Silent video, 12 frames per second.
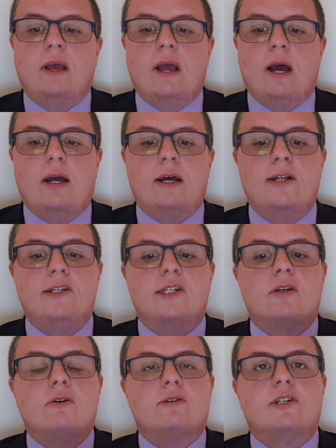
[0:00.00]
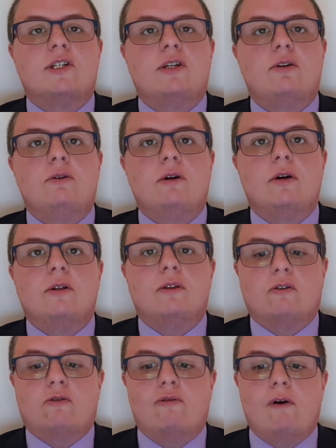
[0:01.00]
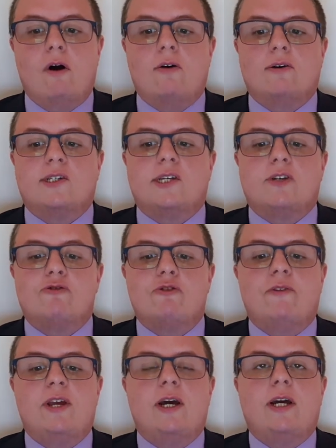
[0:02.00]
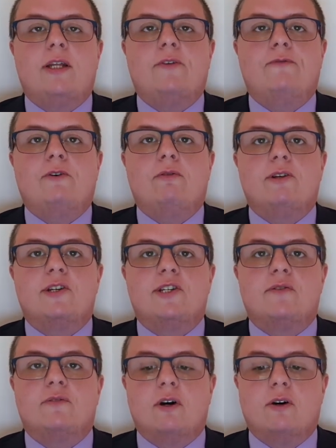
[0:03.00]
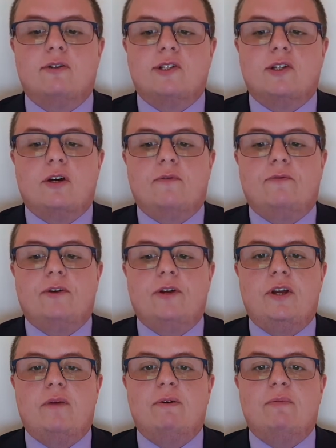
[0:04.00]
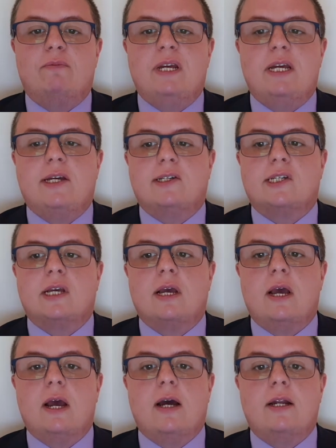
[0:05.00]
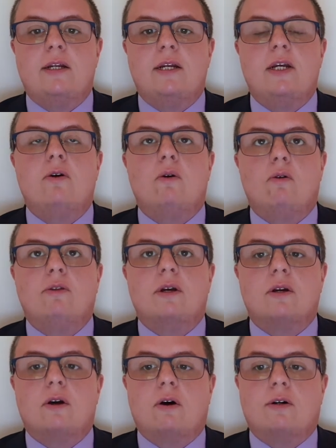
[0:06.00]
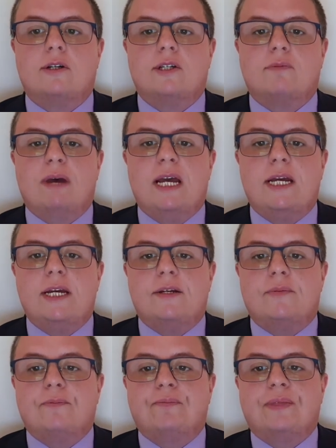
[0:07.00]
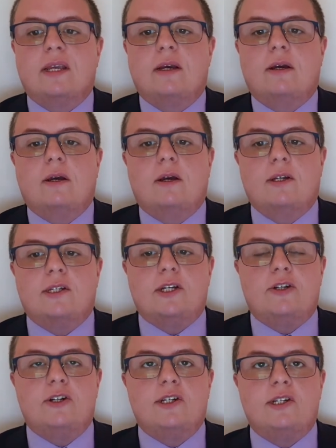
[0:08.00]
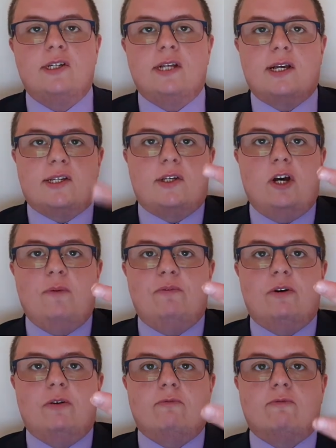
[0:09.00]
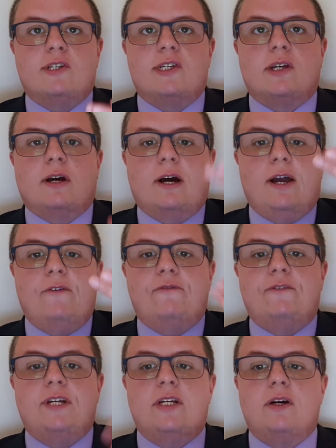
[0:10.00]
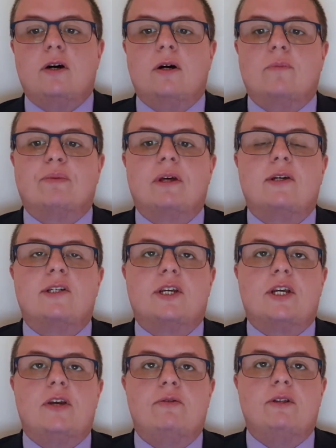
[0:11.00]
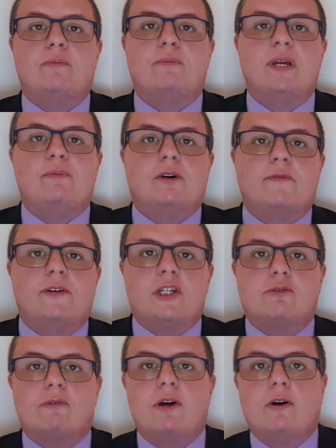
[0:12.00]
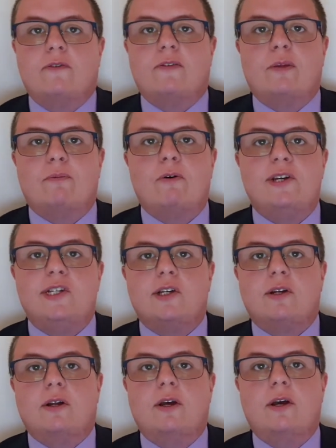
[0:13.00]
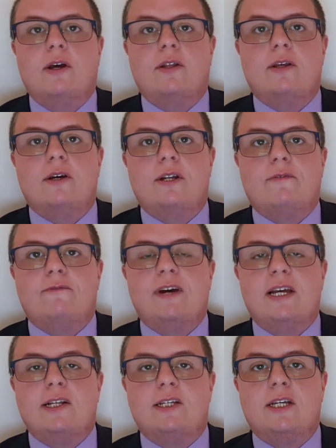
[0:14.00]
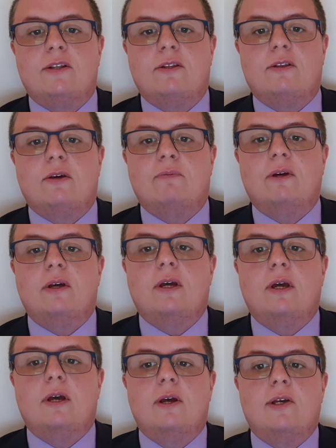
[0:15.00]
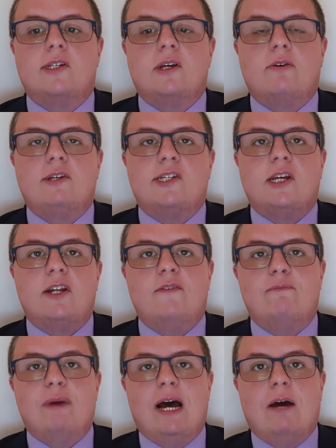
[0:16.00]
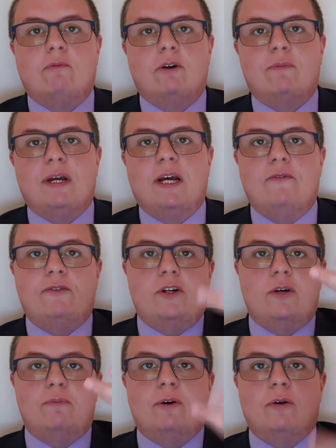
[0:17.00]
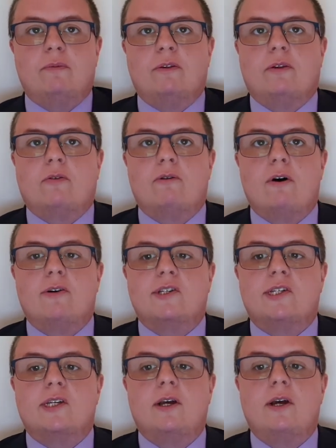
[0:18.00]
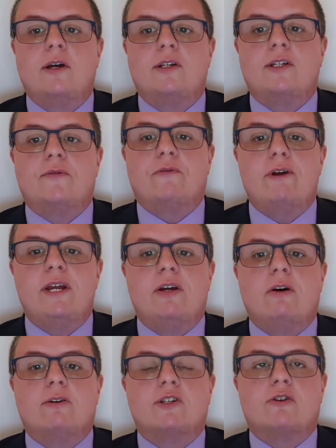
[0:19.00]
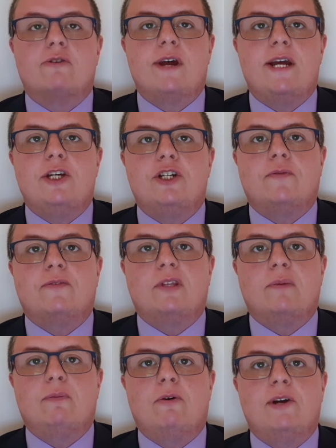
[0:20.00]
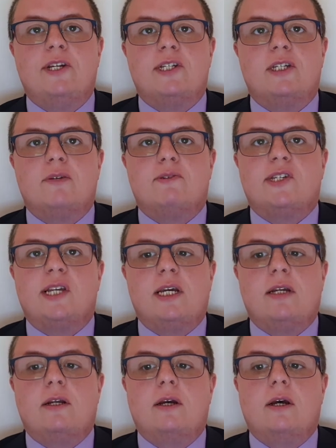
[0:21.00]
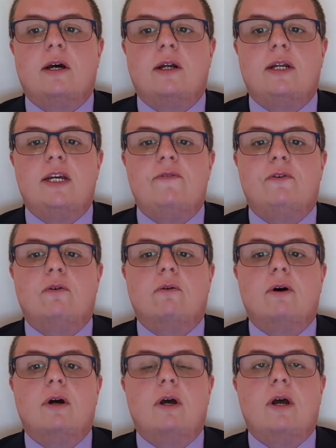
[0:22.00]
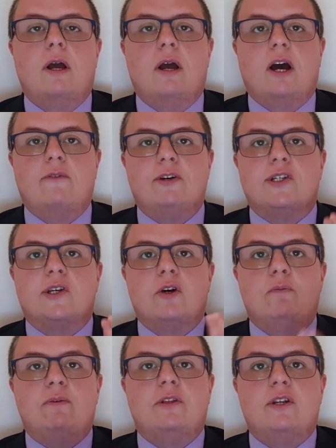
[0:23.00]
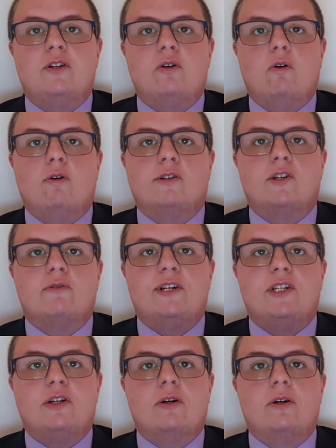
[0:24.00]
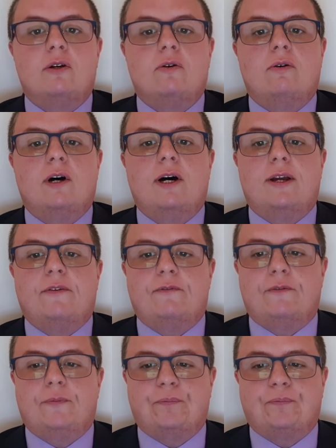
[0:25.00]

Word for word: and hence looks to the cross as revealing the fullness of God's love for human beings, and indeed all that God has made. See, just as that serpent was lifted up to cure the people of Israel of the poison that had infected them, so the Son of Man would be lifted up on the cross to free God's creation from the poisons of sin and evil, and thus open the door to eternal life.